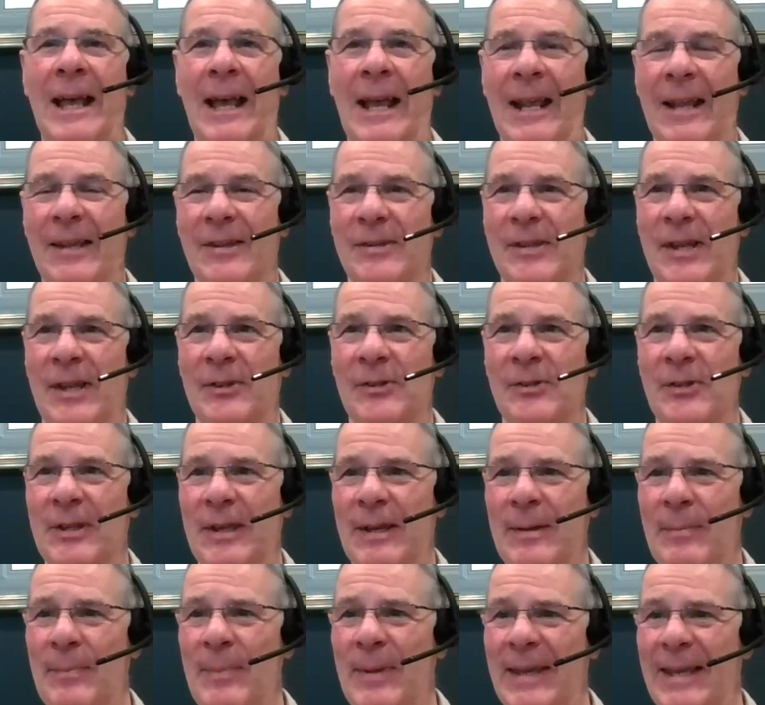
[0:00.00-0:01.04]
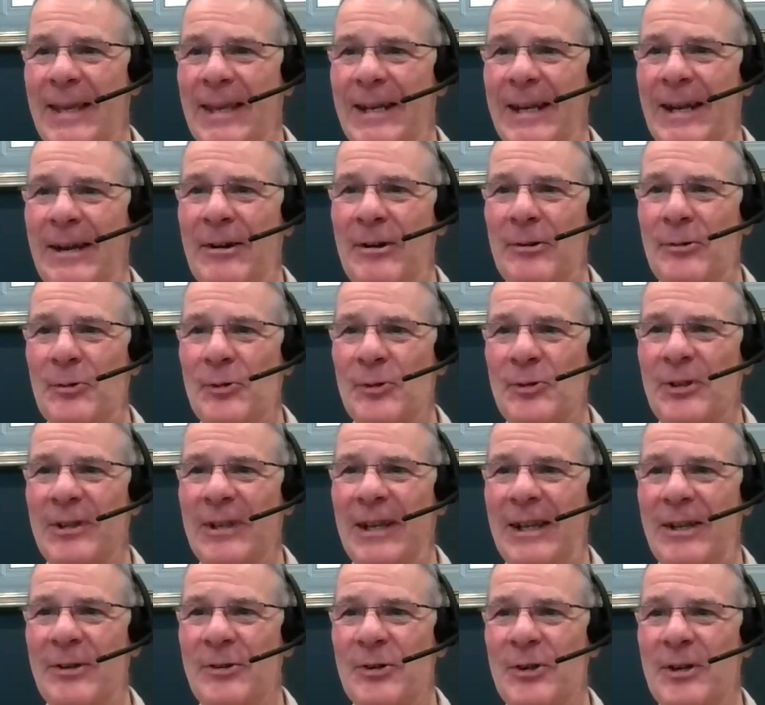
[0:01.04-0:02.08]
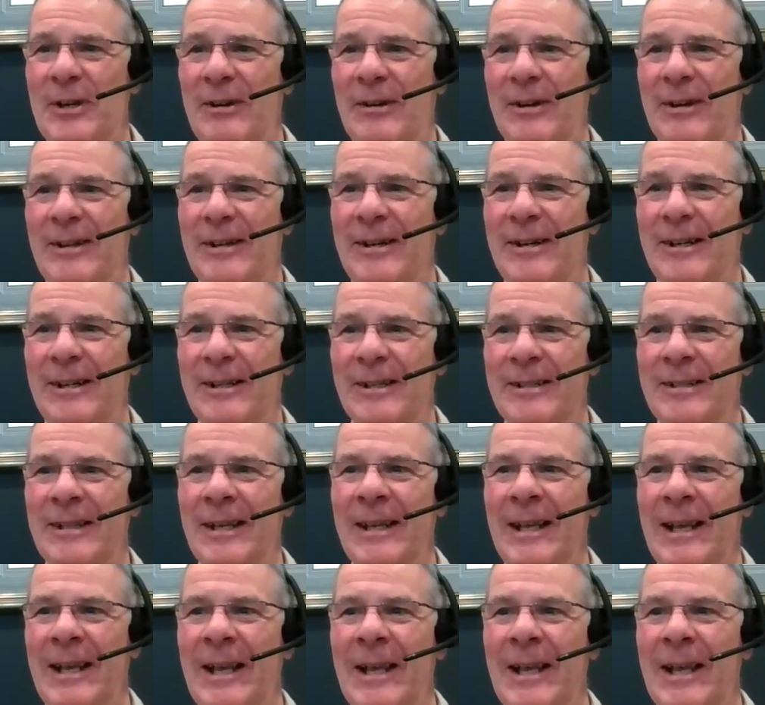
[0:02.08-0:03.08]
I guess that's being an aeronautical engineer at heart.